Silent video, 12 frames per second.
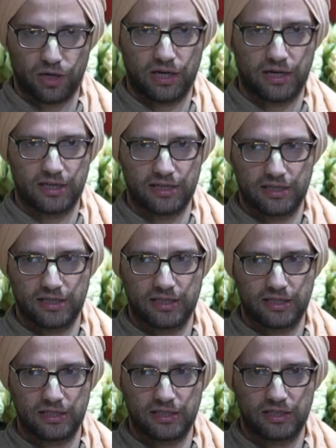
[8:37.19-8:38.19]

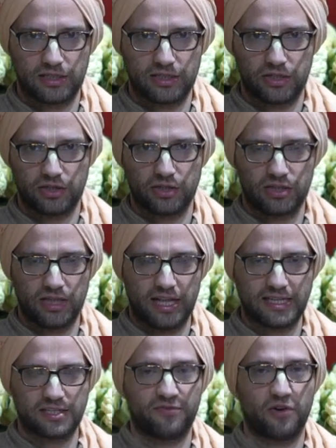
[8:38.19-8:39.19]
uh,
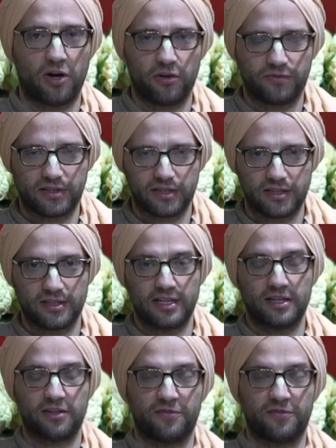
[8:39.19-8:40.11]
less evolved than